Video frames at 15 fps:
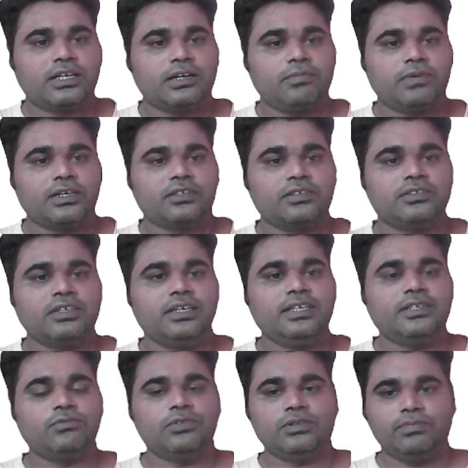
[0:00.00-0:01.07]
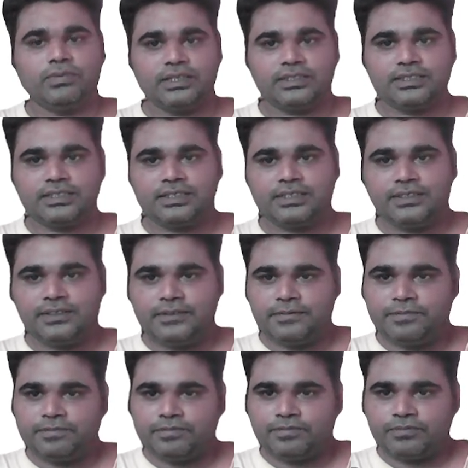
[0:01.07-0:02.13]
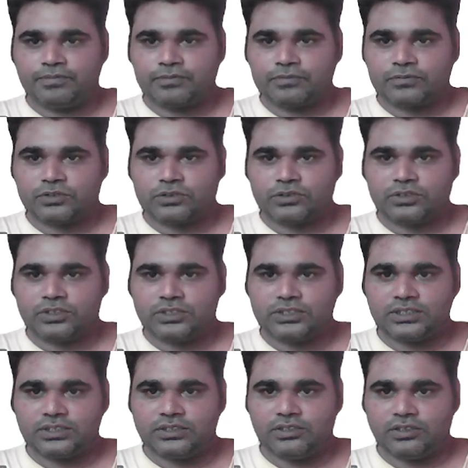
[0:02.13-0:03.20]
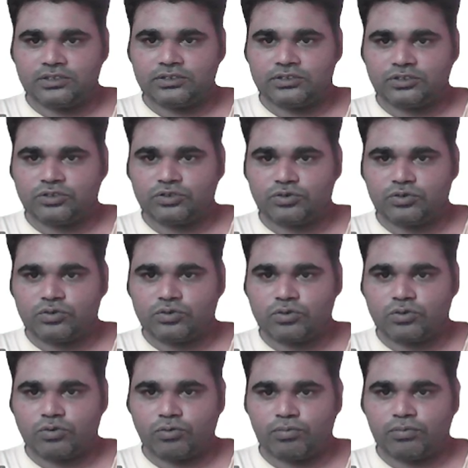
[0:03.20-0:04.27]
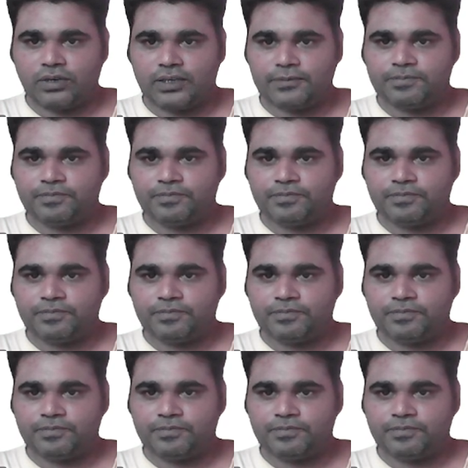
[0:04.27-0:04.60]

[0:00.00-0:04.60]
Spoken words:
part or the liquid part? So this is the stroma,